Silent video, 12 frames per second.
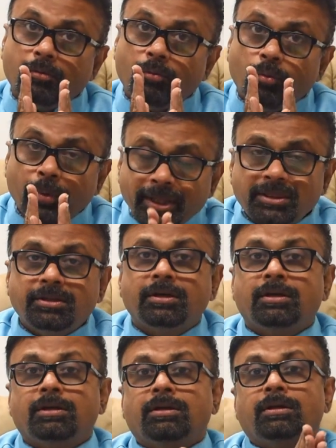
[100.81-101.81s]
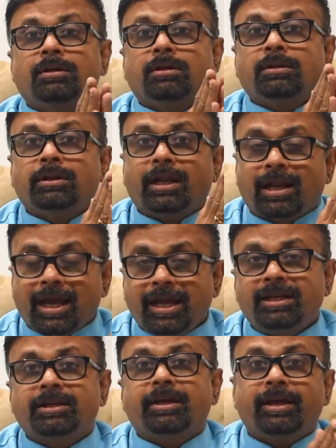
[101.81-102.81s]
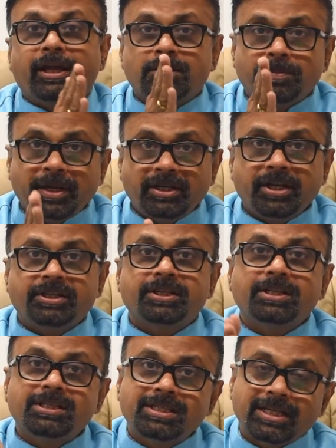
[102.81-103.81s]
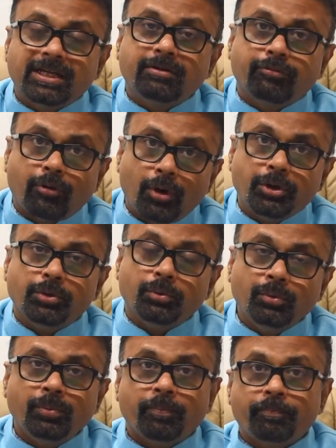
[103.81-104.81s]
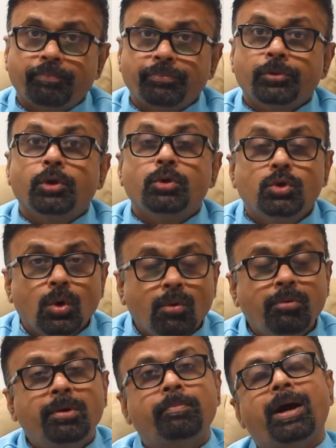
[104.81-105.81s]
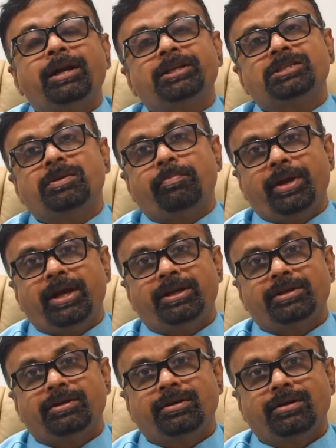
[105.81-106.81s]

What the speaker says: with the right expectations set for you, you would participate